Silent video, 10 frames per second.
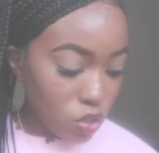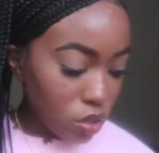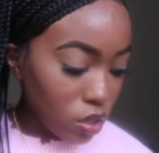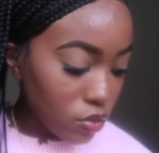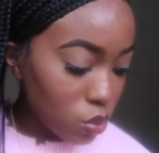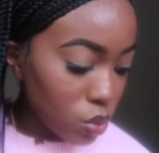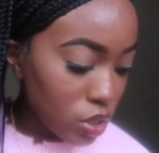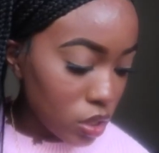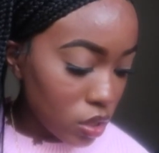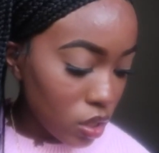start off
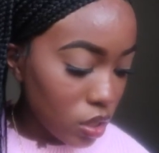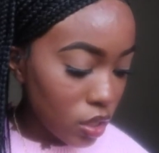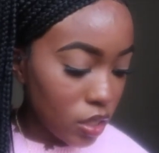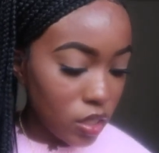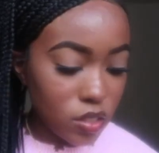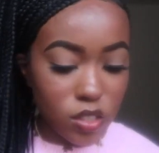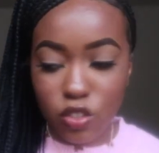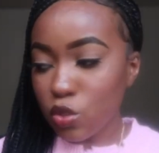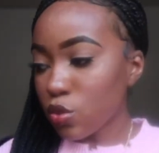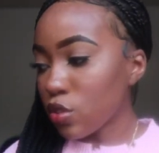with
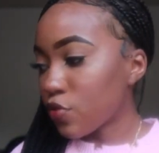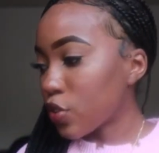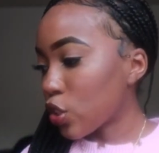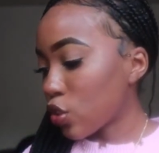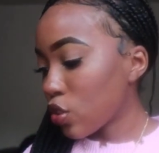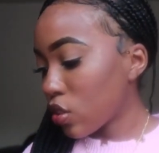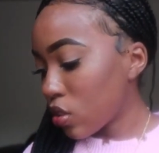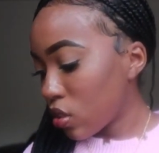accessories first.